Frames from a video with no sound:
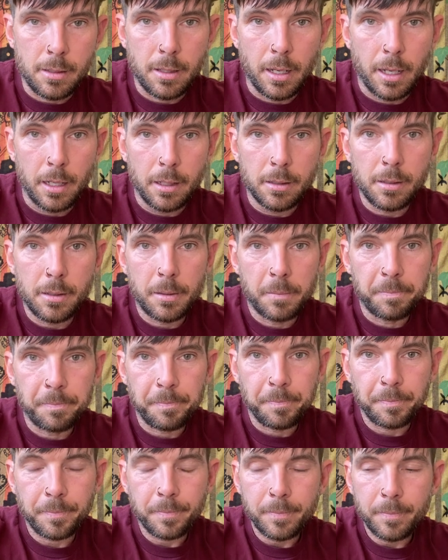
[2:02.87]
things,
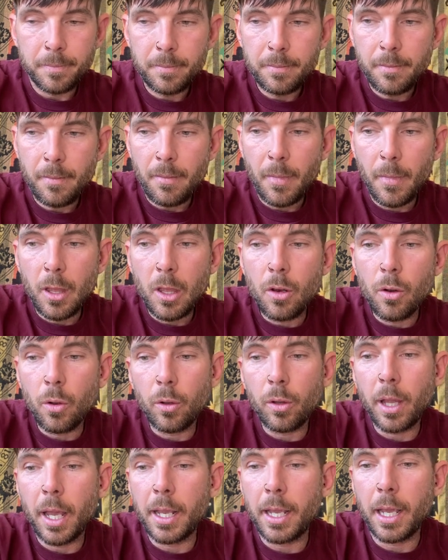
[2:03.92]

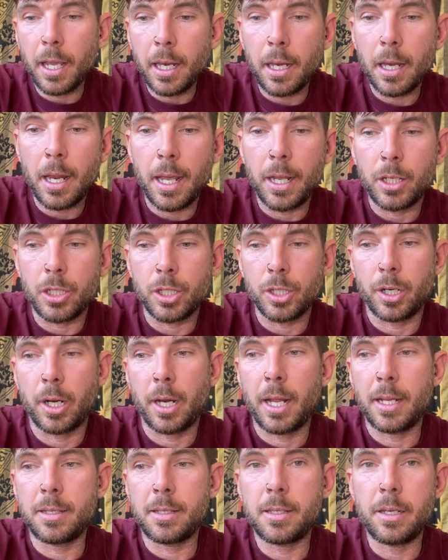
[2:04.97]
like in nature, and
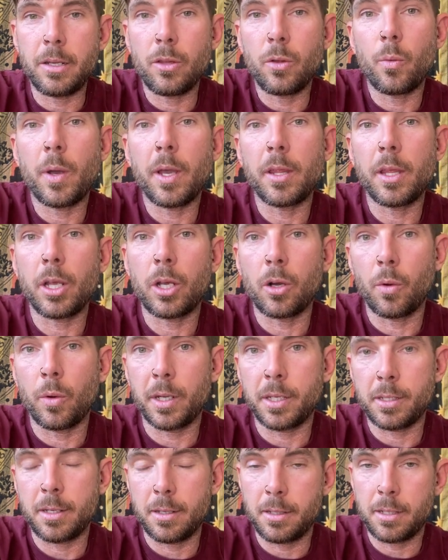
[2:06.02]
I see the way they
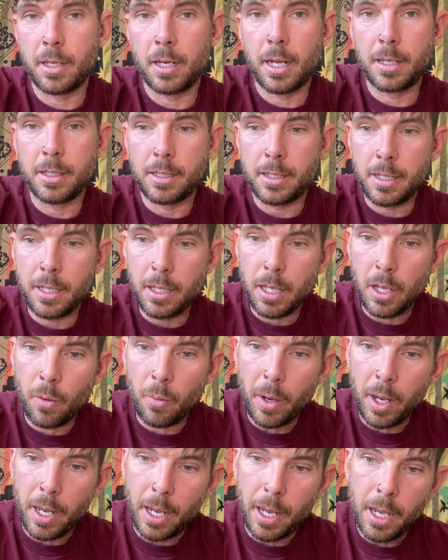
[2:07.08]
coexist, and I see the
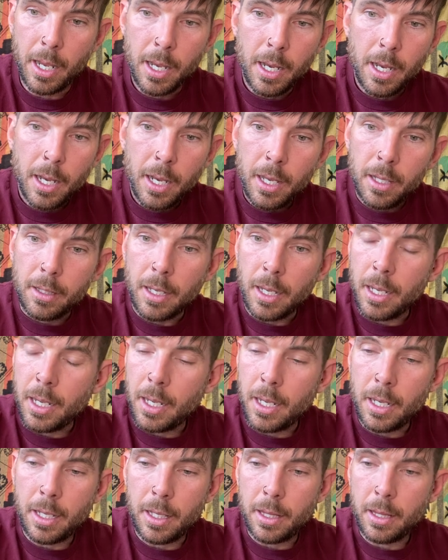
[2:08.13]
way
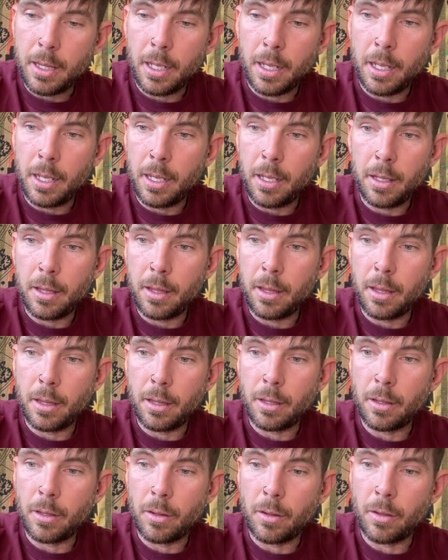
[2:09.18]
they
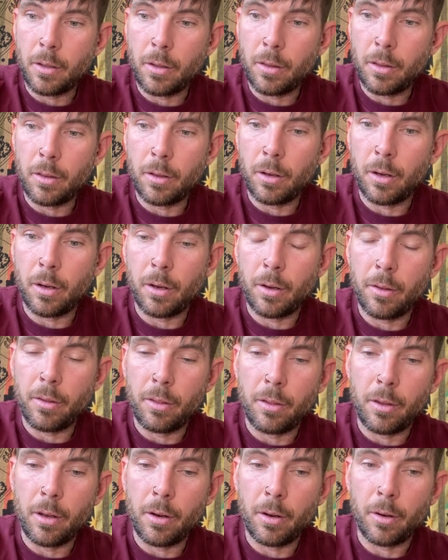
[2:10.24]

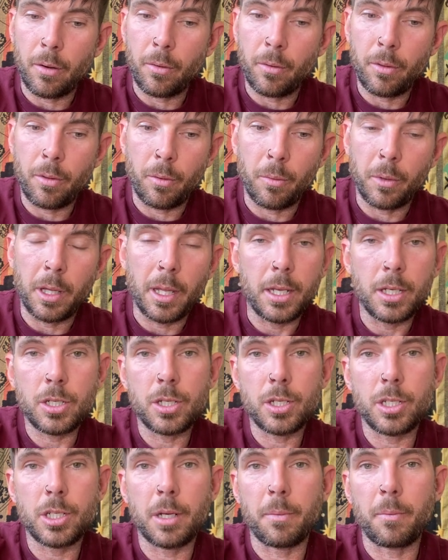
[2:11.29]
their
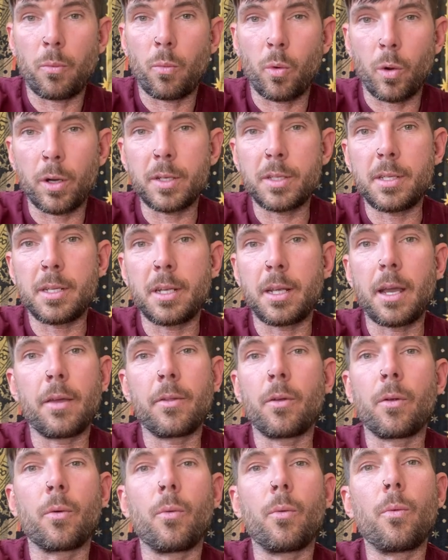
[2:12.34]
relationship works
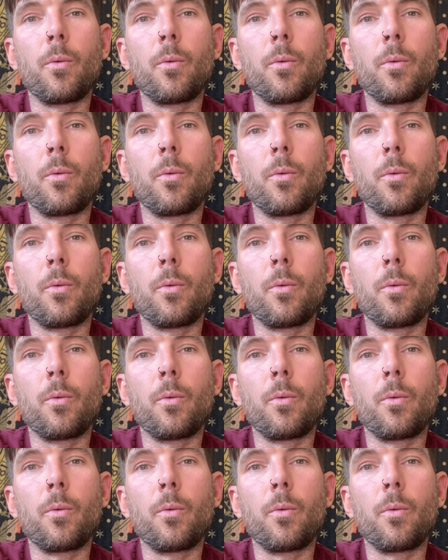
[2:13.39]
together,